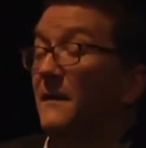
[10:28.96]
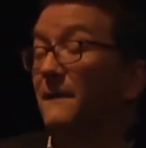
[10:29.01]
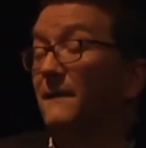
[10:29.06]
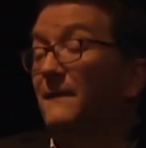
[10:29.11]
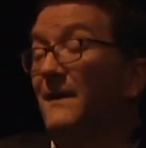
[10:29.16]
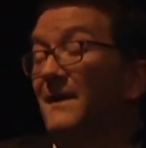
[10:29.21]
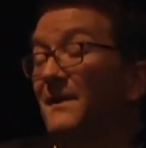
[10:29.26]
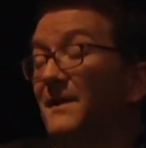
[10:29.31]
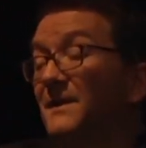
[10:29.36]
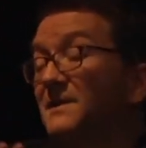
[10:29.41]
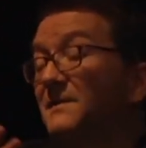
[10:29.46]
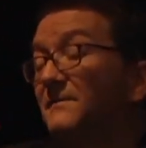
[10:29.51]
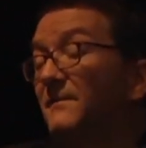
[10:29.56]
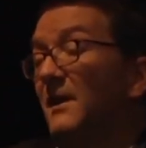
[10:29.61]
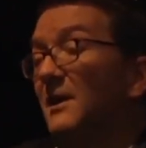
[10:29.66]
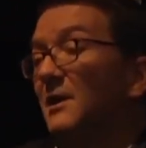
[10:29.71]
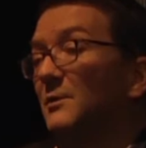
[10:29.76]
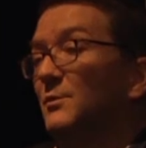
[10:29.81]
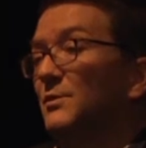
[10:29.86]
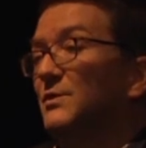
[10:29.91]
the fact that it's
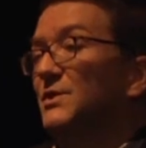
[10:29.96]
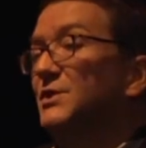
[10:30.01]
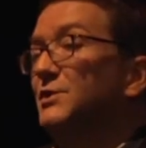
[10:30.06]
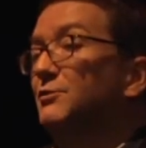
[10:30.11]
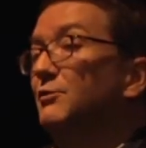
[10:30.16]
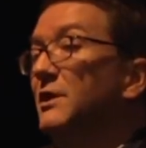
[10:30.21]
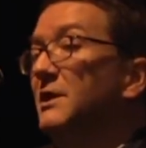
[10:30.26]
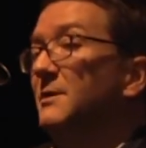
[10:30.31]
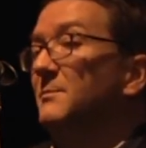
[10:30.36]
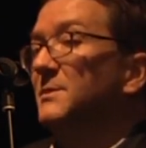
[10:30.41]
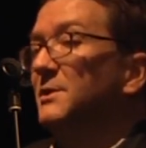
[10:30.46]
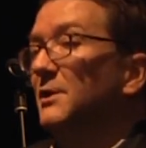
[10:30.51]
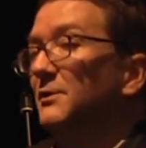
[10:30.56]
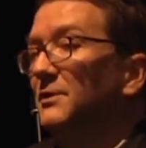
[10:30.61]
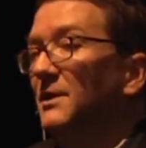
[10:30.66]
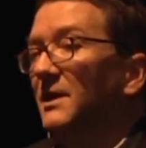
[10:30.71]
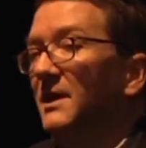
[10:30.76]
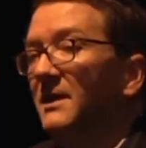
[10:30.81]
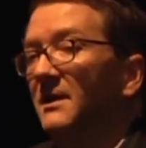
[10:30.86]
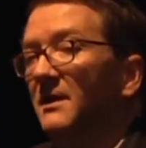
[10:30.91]
available streamed
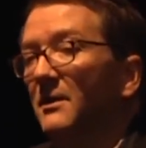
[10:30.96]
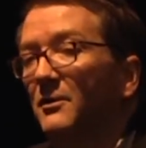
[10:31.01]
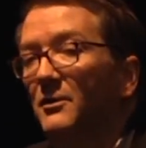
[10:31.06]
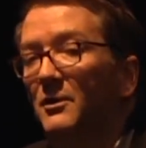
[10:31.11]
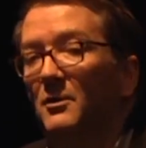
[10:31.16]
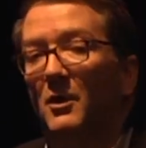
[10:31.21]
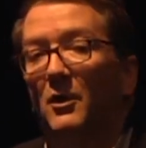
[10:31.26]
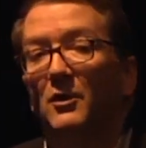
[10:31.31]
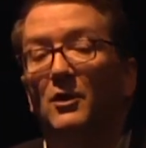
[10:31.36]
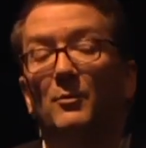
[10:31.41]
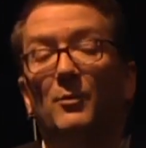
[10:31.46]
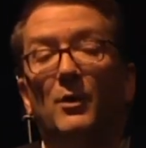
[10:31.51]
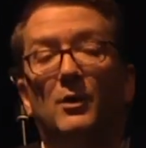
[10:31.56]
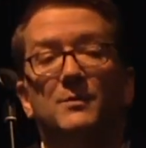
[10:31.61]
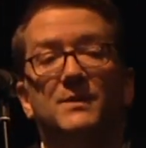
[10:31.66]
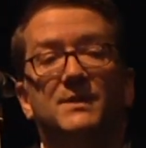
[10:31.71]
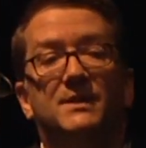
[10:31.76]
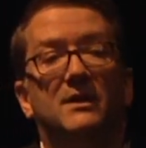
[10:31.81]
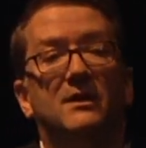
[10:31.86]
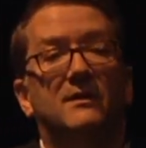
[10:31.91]
on the
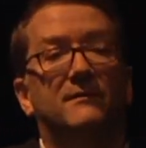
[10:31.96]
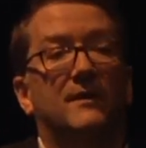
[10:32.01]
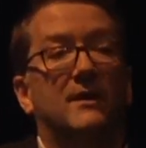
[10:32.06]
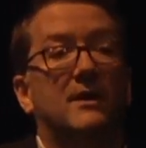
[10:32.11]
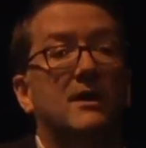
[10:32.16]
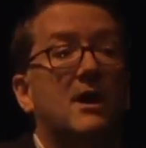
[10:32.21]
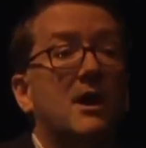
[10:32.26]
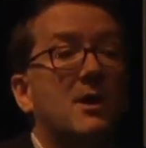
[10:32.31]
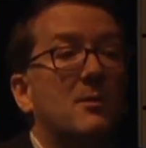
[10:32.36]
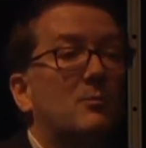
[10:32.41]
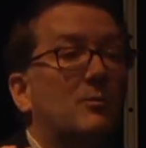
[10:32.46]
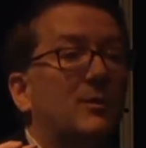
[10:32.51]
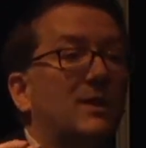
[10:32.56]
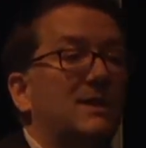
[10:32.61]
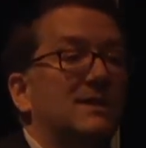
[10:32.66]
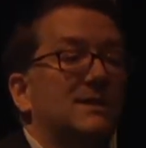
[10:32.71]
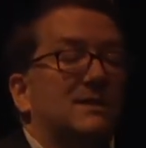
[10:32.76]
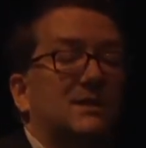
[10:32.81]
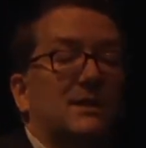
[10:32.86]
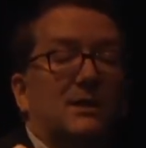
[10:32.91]
Bob server
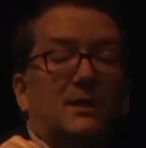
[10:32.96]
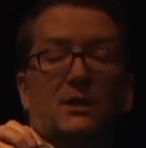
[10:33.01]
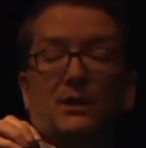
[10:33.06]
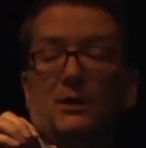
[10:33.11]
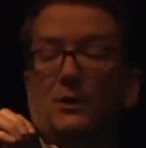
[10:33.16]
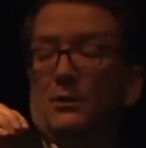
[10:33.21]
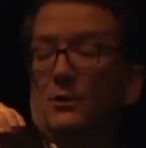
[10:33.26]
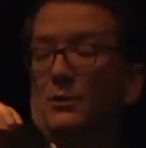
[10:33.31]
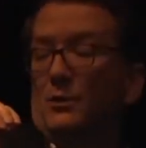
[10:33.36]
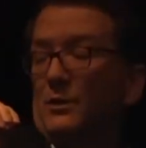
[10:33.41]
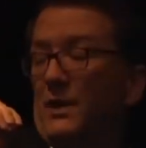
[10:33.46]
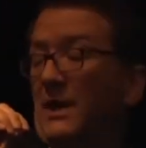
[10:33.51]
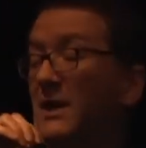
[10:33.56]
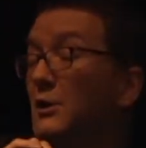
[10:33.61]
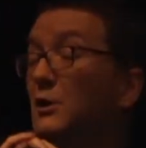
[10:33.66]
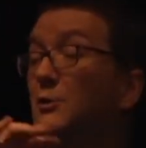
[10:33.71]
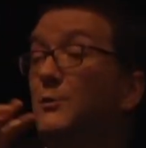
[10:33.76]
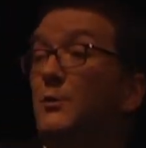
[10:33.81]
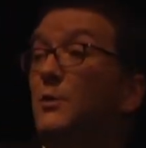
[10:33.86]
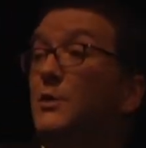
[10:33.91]
means that they
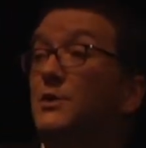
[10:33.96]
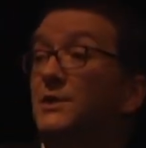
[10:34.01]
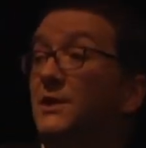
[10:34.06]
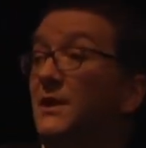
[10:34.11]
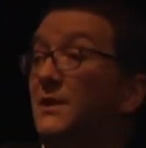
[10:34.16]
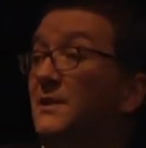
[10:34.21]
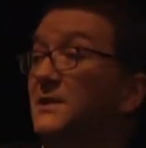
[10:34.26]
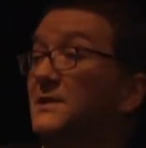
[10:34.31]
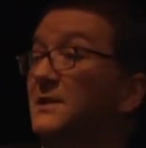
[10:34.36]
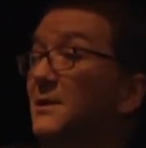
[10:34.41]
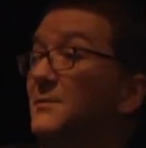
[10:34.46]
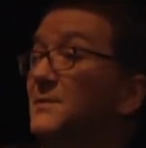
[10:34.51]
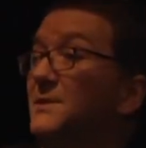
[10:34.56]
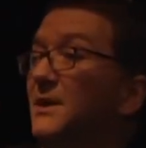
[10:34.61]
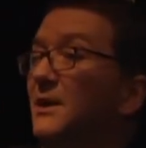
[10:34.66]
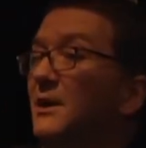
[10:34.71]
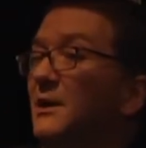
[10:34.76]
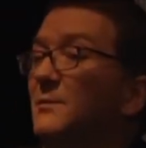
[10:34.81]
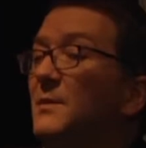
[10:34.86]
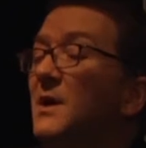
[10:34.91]
can all be watching it at the same
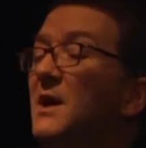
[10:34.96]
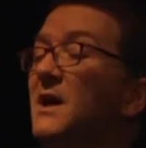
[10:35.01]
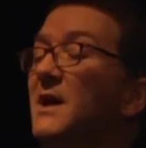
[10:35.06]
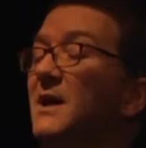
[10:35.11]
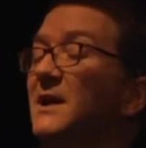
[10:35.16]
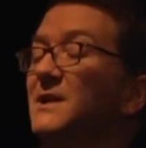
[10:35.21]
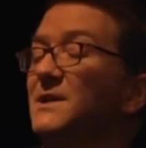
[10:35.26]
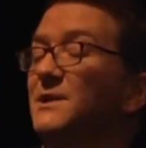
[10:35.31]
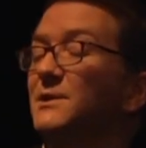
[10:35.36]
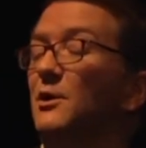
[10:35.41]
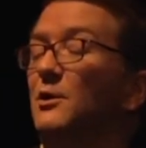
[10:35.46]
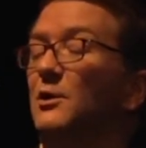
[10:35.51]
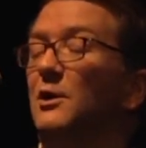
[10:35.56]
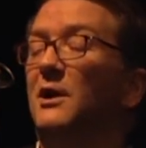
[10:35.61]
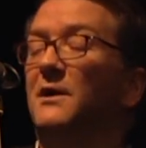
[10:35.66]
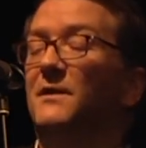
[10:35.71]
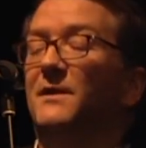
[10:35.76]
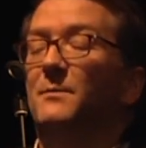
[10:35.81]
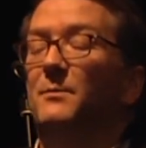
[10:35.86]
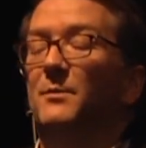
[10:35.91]
time. It's not
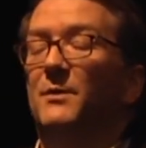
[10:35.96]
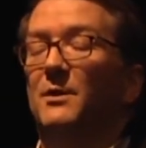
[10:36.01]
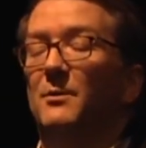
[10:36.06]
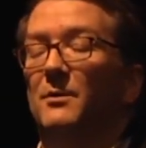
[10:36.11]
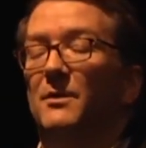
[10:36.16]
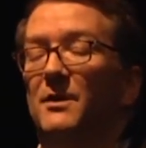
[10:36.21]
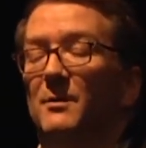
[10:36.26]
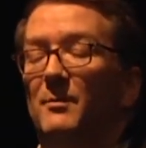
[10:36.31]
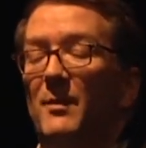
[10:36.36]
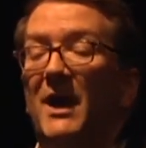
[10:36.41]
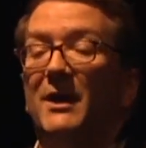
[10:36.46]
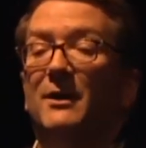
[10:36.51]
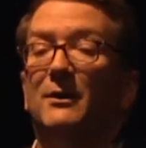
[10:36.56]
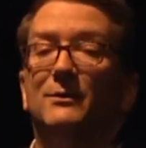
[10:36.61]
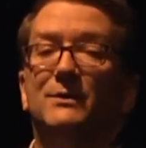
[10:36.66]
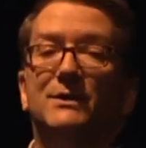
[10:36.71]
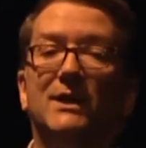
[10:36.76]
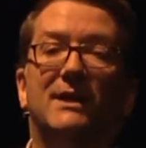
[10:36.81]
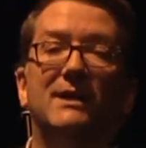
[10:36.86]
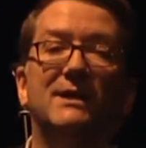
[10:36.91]
like the bad
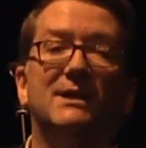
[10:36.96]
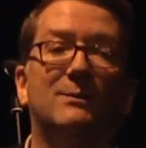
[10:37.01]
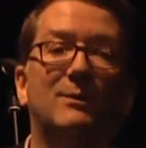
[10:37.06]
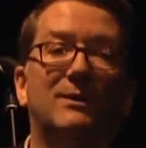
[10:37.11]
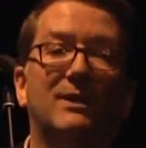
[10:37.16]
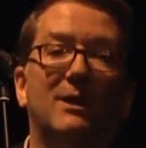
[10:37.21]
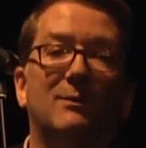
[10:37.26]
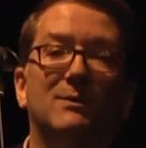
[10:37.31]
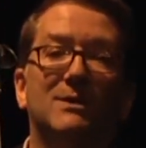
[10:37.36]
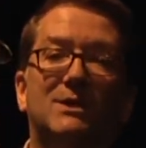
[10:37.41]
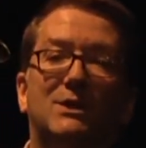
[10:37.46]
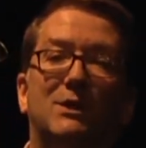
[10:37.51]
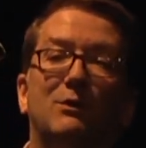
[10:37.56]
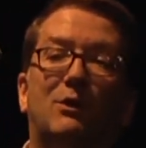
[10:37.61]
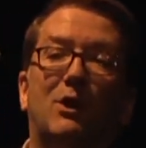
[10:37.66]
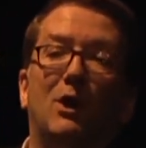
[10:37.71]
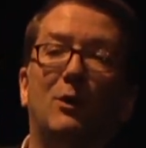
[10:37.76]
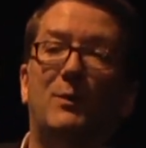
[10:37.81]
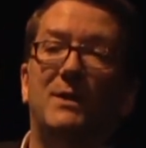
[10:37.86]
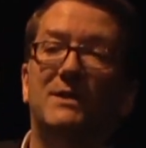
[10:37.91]
old days when there was 2
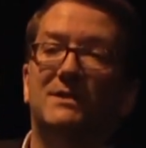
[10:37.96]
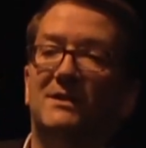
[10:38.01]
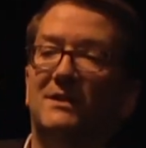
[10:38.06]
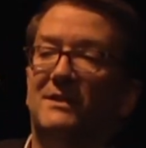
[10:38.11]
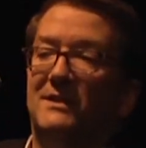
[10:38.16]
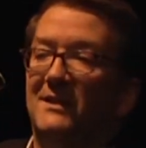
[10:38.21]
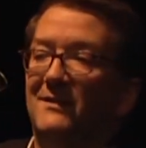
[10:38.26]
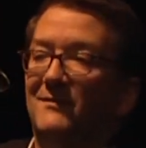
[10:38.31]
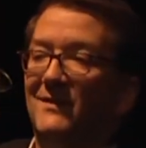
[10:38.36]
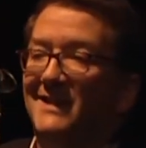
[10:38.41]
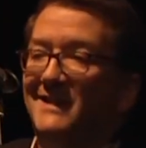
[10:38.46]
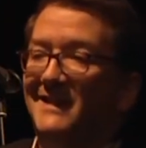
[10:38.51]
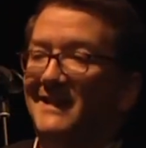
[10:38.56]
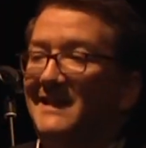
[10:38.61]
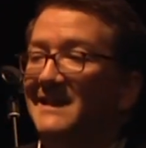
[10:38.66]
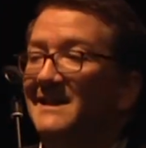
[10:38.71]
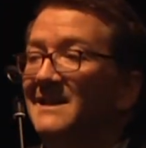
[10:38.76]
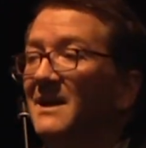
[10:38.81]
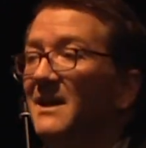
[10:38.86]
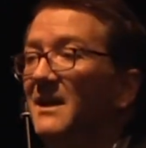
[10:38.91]
copies of the
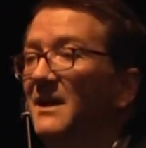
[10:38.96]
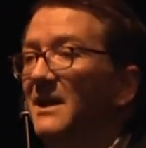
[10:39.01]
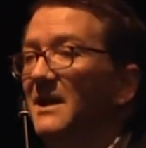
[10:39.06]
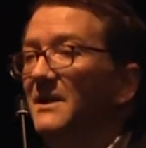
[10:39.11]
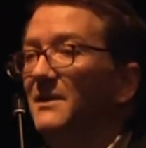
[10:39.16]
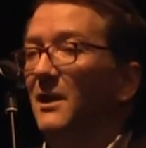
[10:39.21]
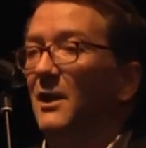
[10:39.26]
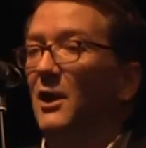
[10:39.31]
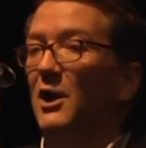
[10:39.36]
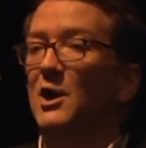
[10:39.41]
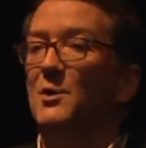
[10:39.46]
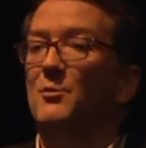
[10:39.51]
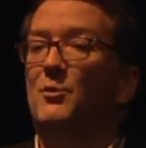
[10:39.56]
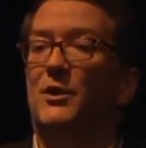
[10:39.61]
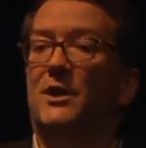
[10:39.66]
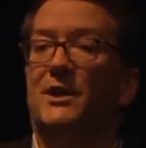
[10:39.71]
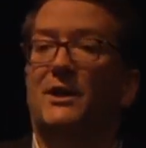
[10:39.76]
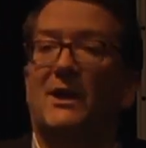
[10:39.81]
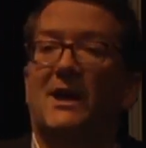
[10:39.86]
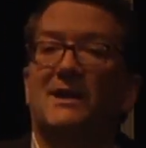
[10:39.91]
DVD in the
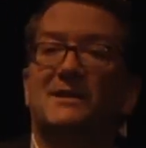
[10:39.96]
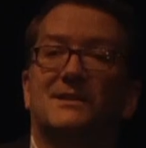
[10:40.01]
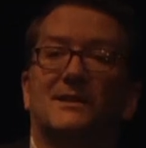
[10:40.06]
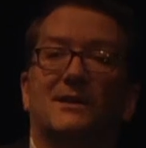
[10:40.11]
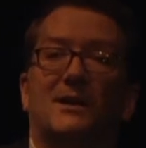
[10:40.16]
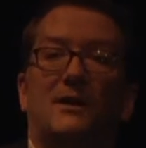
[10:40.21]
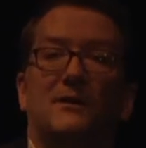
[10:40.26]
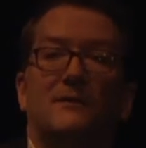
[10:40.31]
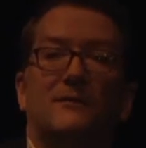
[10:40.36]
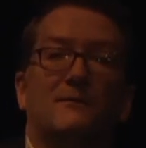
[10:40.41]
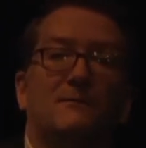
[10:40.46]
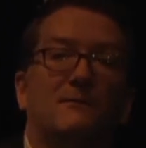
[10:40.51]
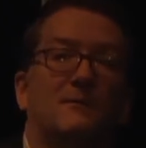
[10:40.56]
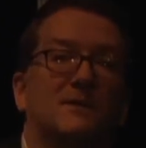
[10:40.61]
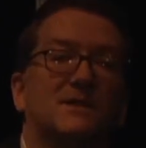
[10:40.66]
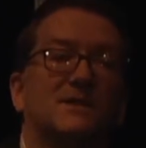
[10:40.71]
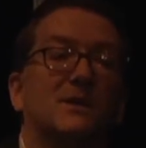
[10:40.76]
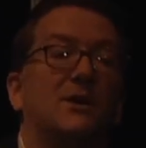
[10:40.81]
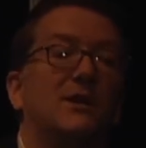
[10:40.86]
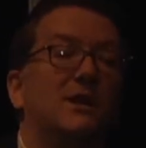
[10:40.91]
library and you had to kind of
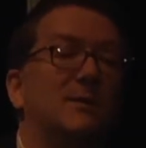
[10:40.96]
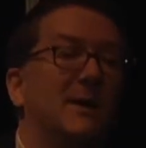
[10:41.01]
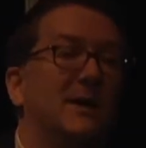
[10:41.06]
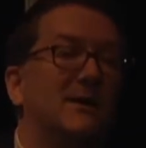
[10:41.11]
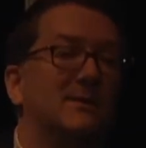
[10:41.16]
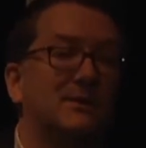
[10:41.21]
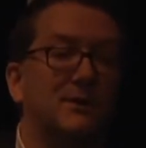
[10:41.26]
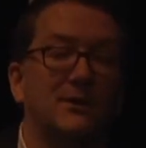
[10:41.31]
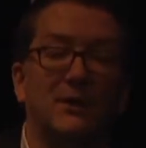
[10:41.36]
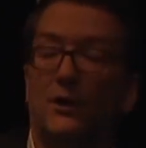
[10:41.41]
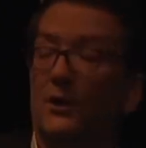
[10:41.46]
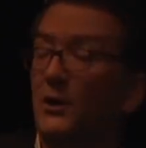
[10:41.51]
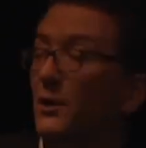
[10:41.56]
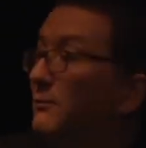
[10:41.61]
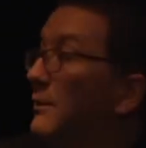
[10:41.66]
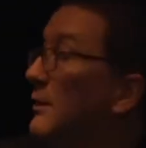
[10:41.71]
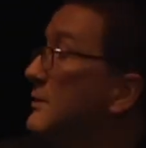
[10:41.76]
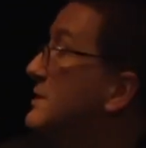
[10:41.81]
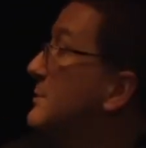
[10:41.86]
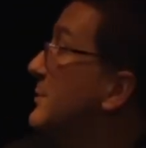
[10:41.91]
sign them out on a
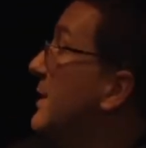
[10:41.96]
rota